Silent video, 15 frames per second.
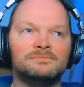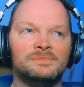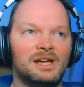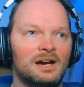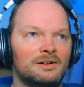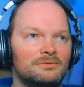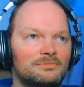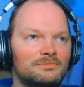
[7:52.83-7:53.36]

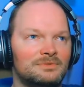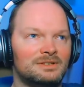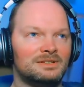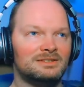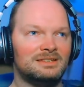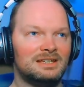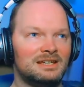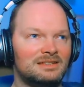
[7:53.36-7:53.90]
this
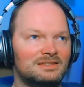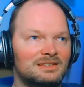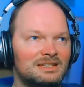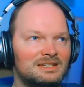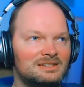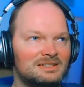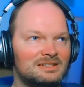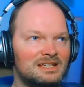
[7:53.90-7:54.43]
instance. The,
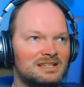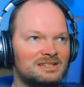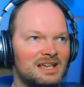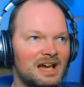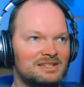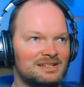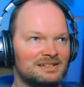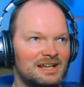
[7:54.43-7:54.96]
these, these
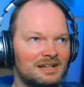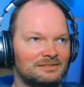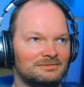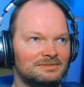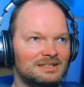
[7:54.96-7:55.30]
guys are dead.